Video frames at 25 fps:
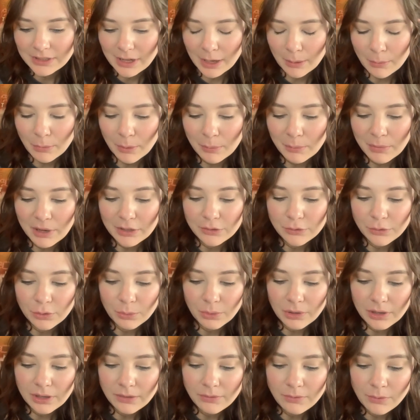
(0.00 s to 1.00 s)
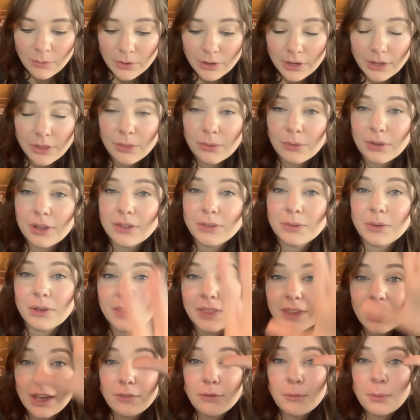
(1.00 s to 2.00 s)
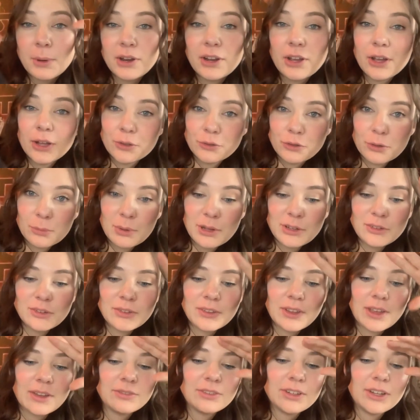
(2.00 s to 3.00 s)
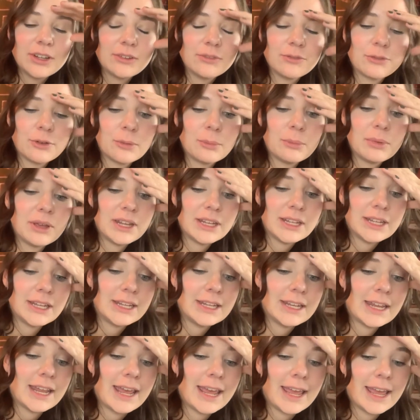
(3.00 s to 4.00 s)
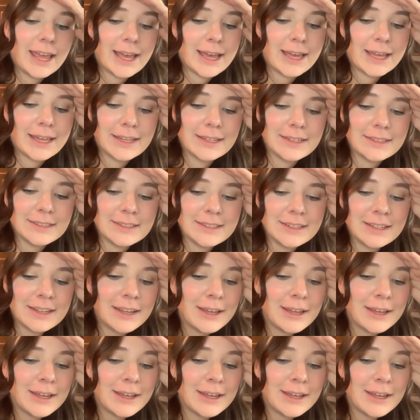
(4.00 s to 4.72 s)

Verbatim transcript: I'm on page 343, so I think I have about 100 pages left in Forbidden, and